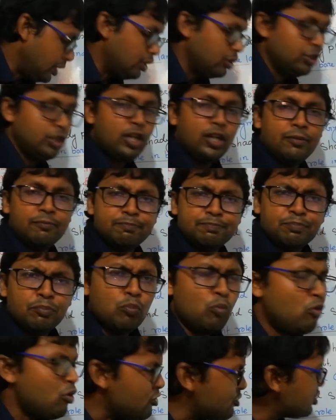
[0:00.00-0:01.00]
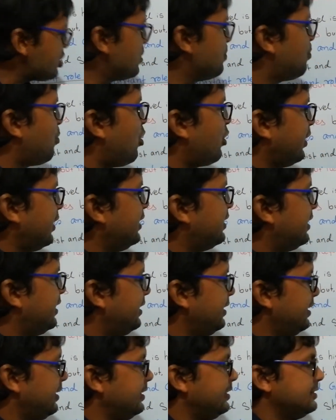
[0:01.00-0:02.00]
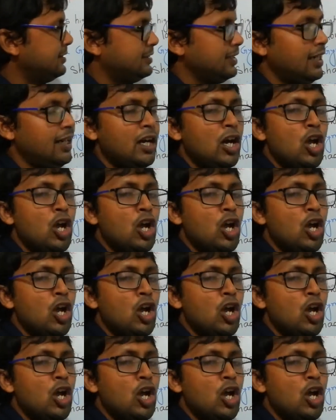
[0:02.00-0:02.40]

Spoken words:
The most important here is the